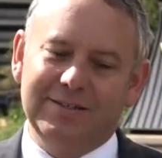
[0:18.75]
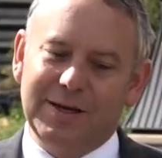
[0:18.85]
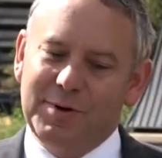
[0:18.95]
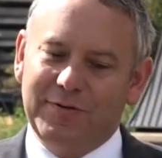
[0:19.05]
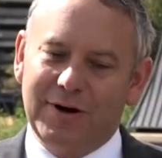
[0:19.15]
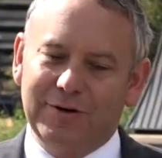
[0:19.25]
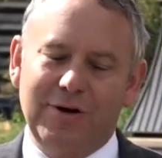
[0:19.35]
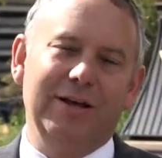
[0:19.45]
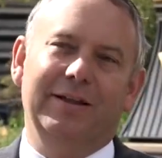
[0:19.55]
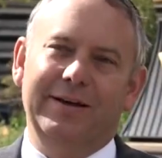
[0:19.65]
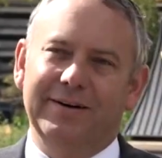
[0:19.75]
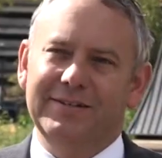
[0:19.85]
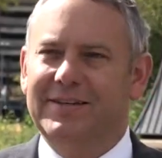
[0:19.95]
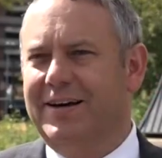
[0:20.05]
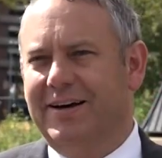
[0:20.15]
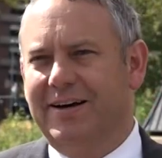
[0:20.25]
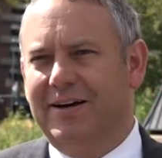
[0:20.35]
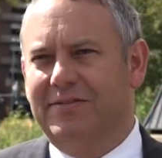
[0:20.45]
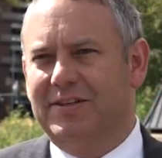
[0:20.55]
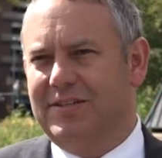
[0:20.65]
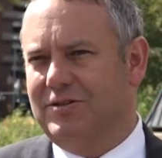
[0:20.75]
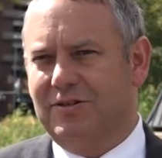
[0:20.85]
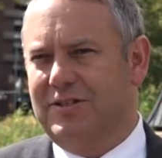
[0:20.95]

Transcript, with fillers: some of our great leaders of the Sister